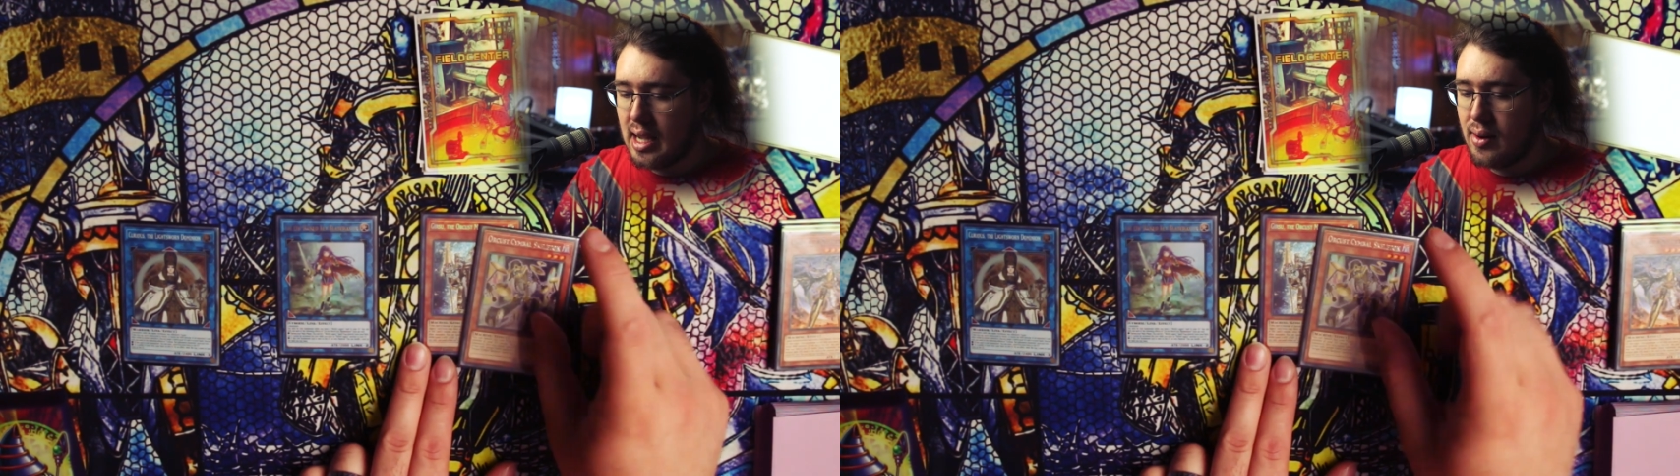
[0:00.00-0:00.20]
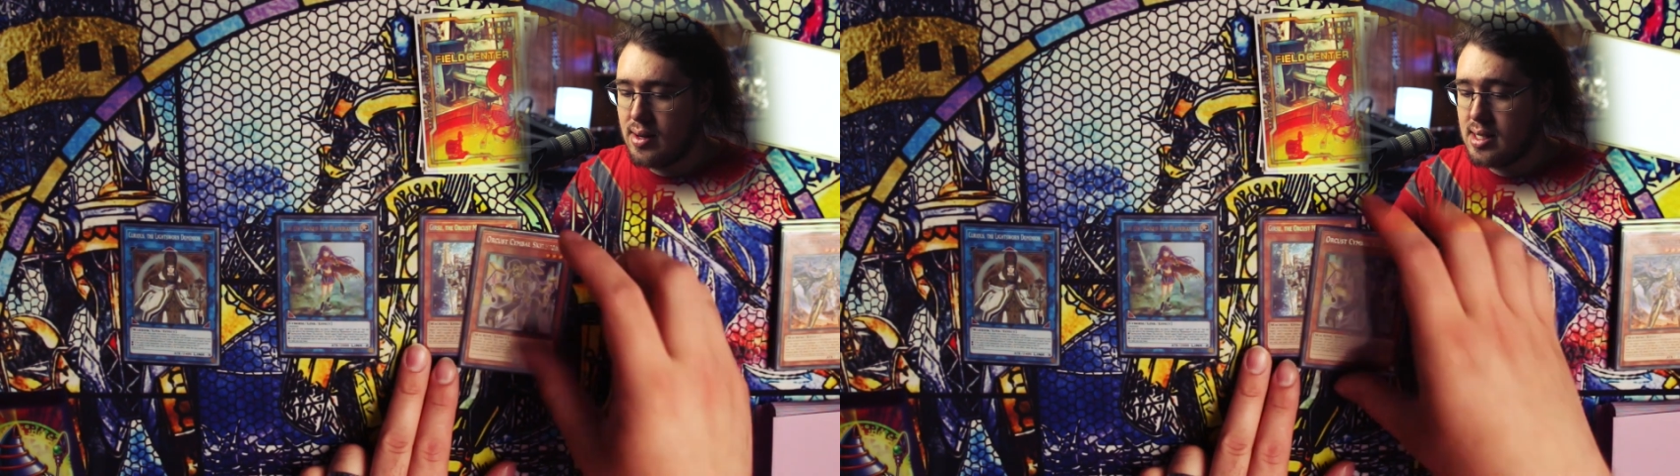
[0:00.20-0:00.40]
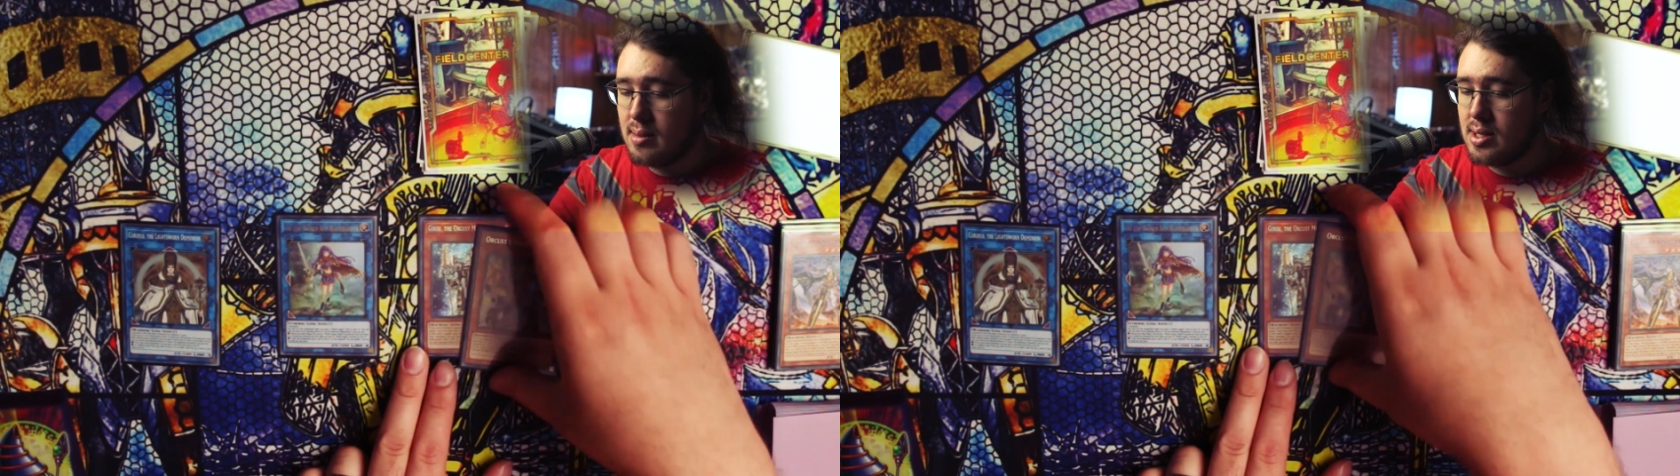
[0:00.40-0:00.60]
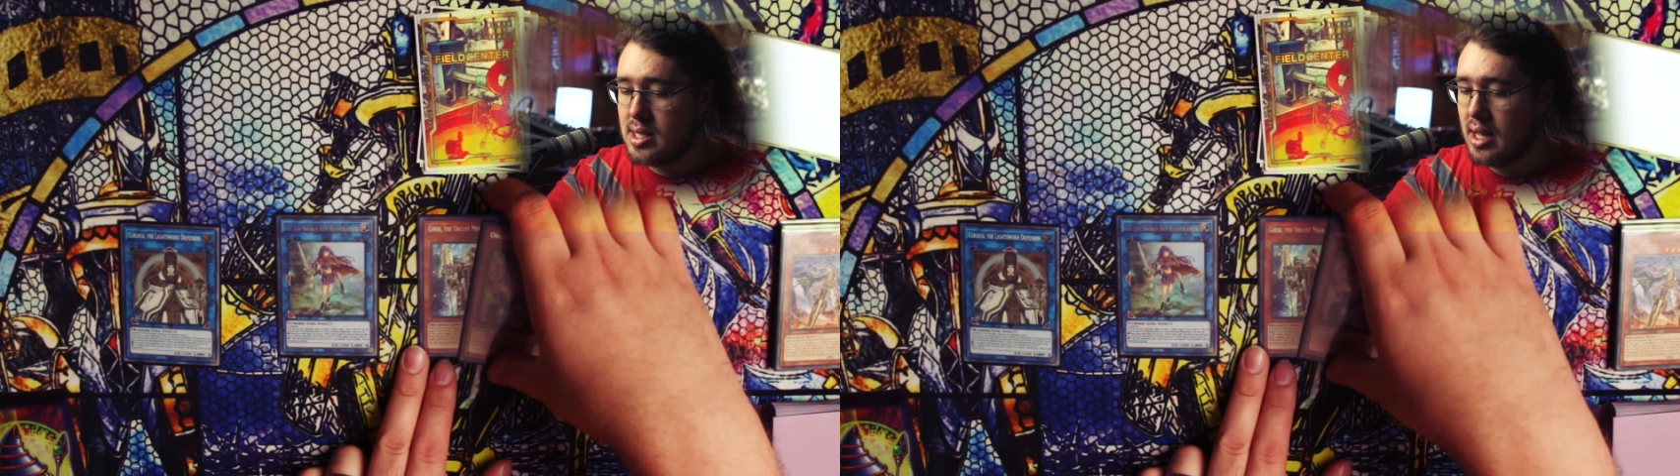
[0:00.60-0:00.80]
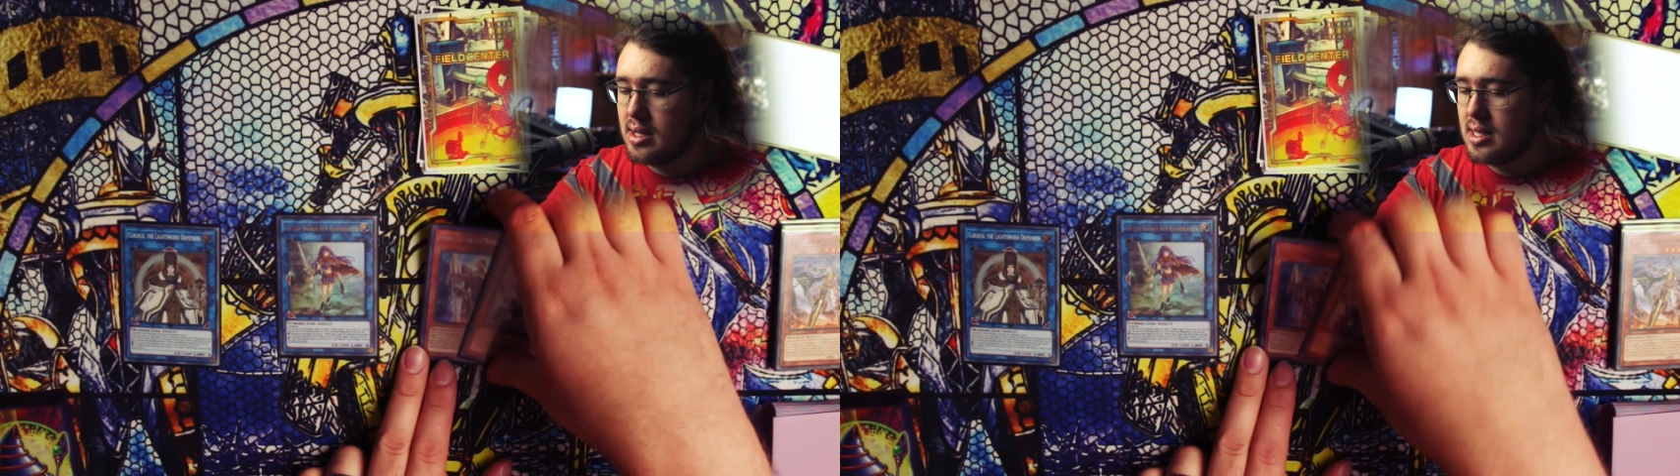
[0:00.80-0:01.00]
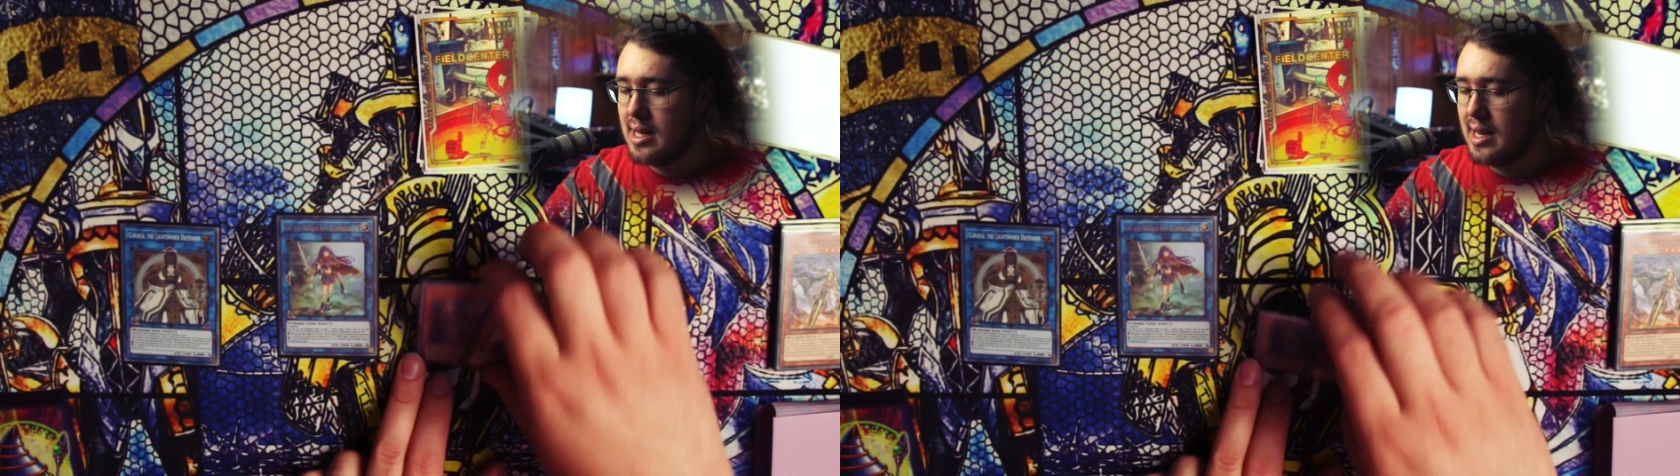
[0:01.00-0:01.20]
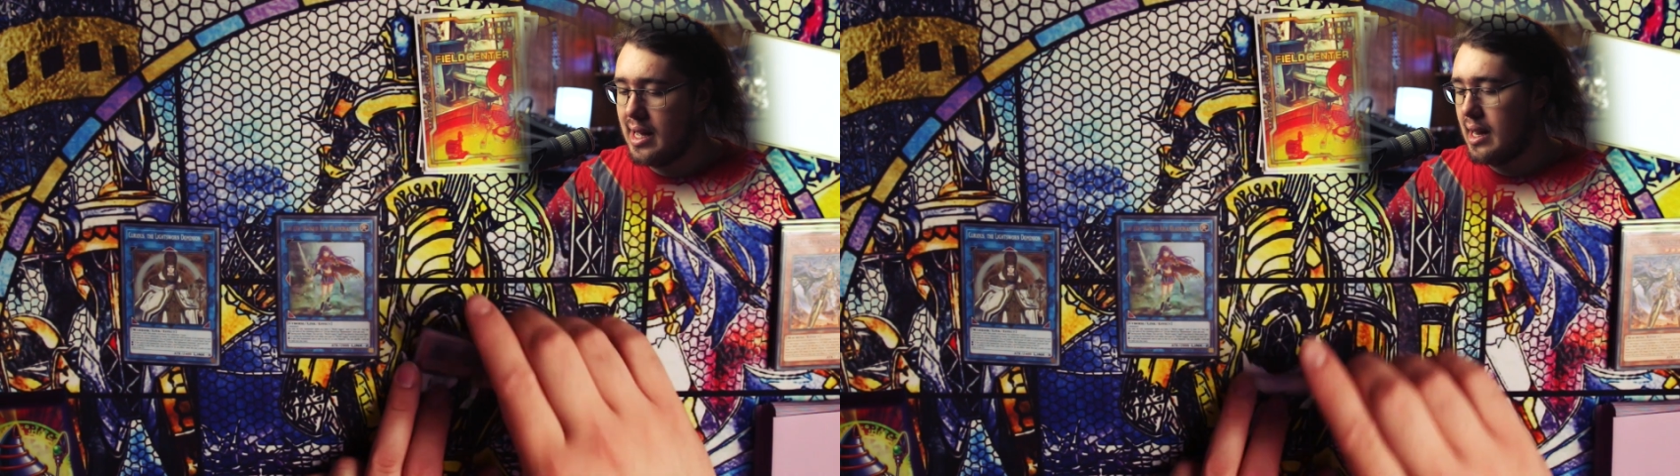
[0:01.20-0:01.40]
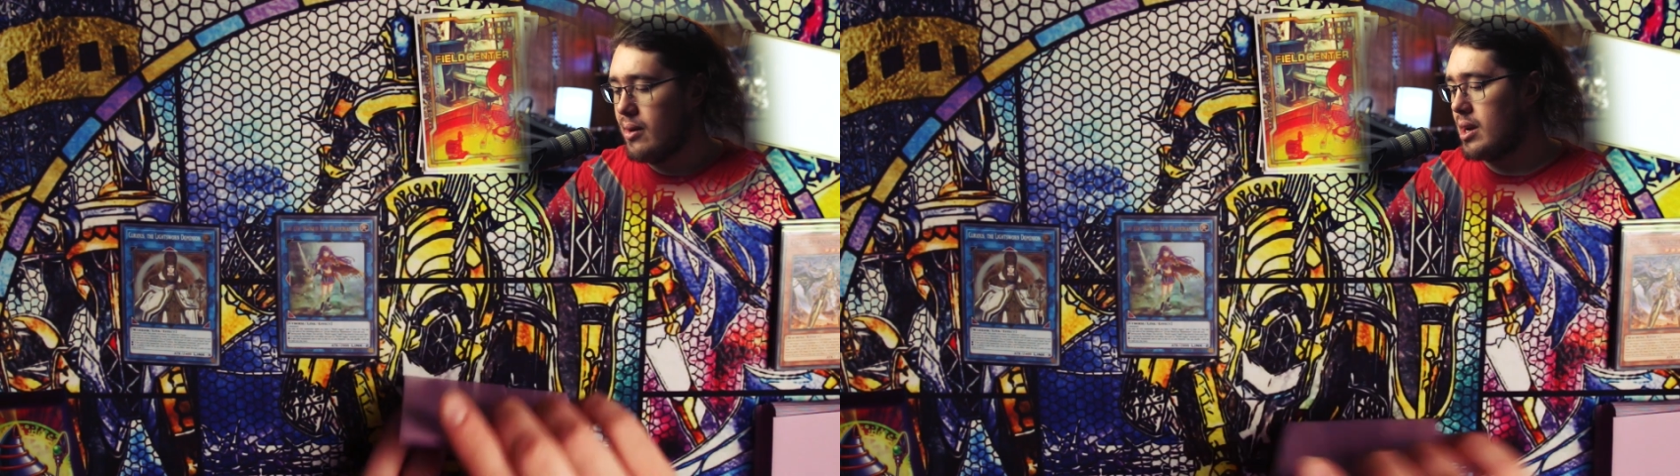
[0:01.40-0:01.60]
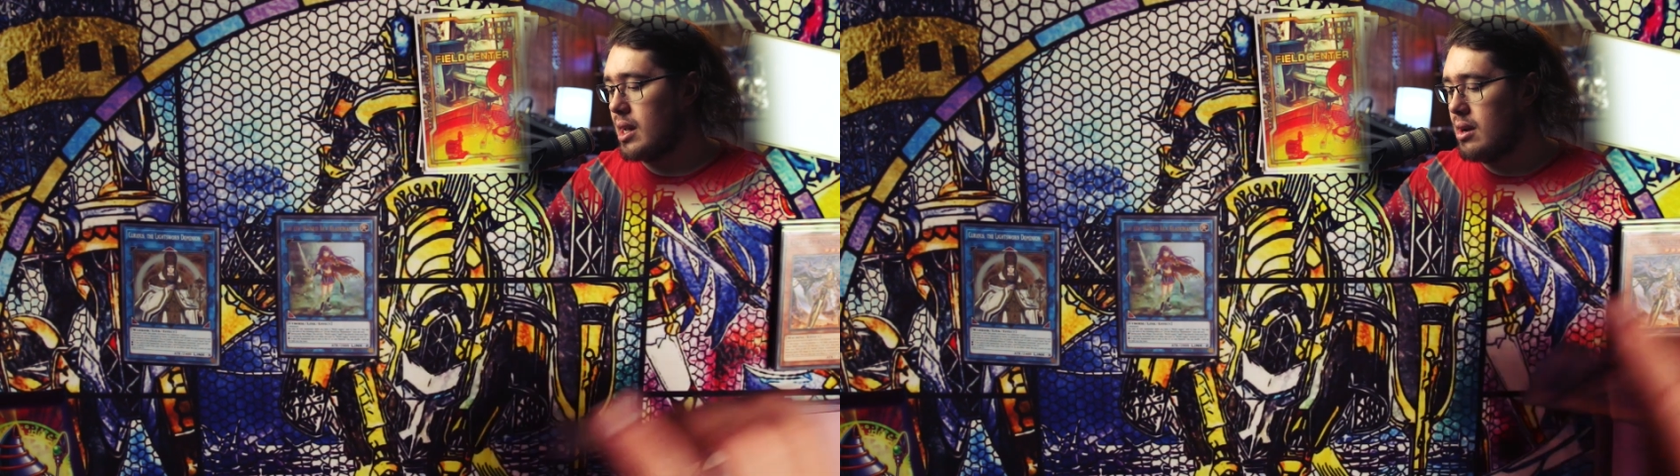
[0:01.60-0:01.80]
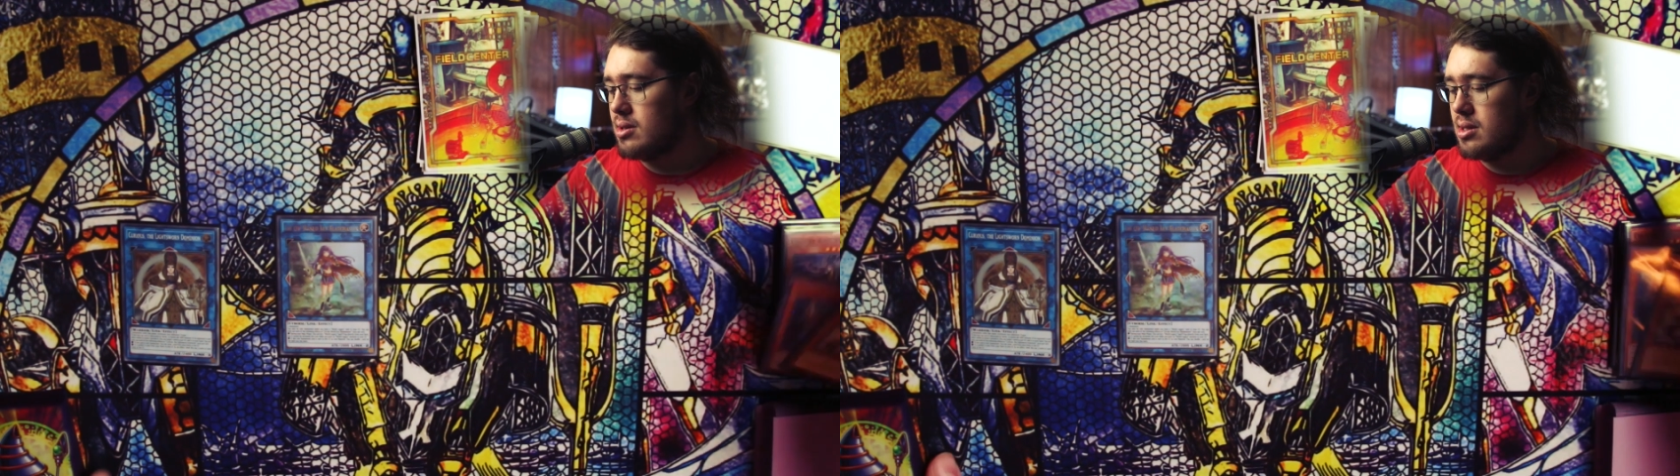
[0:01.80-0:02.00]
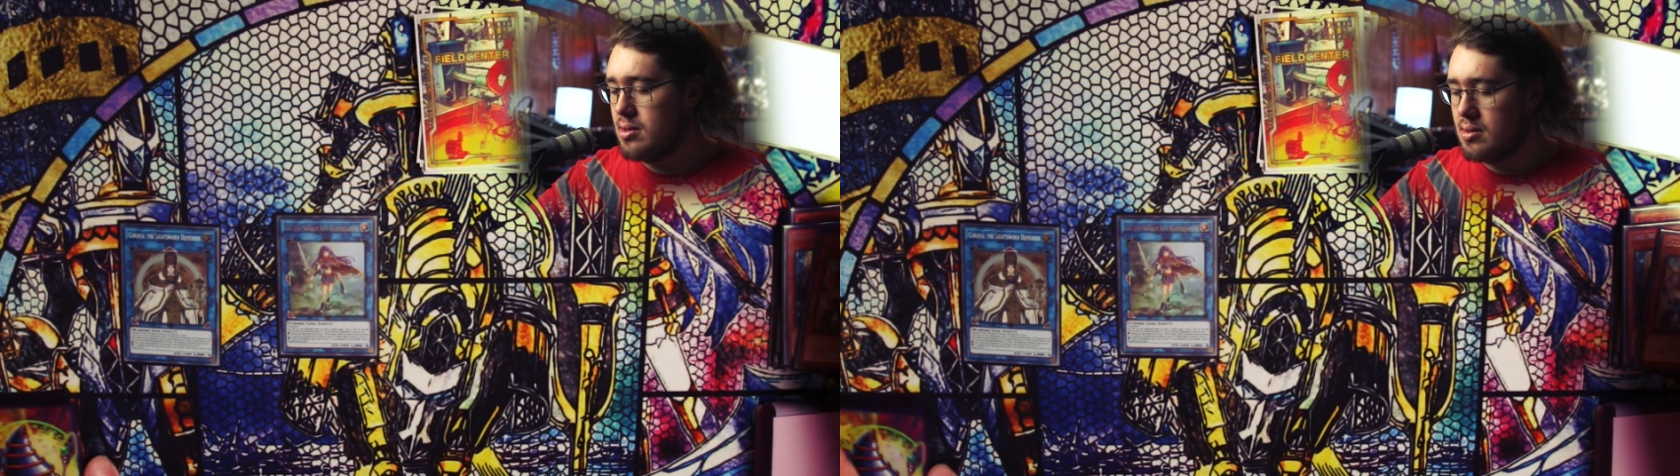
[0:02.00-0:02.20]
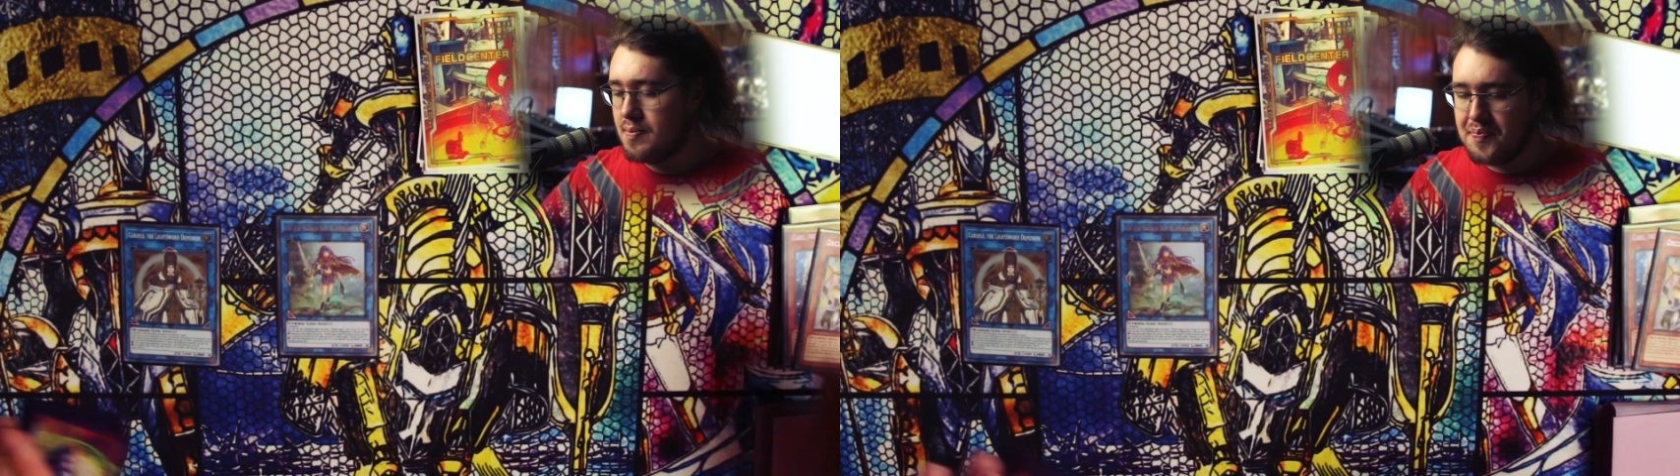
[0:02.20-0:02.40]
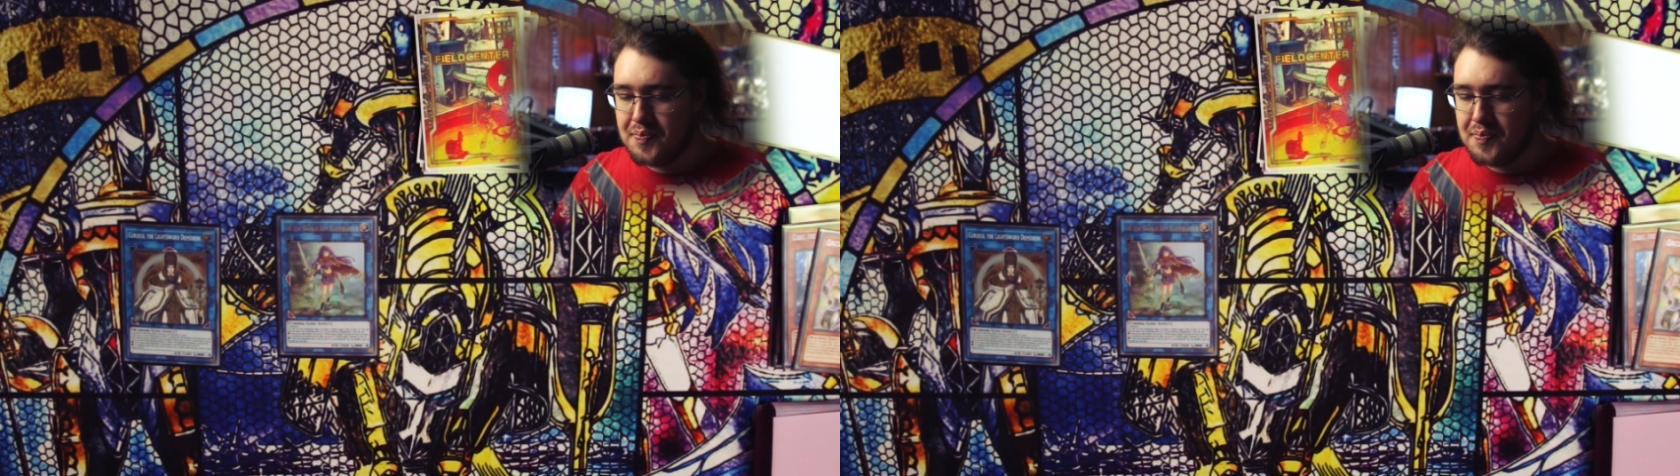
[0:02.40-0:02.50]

our Symbol Skeleton and our Gearsu,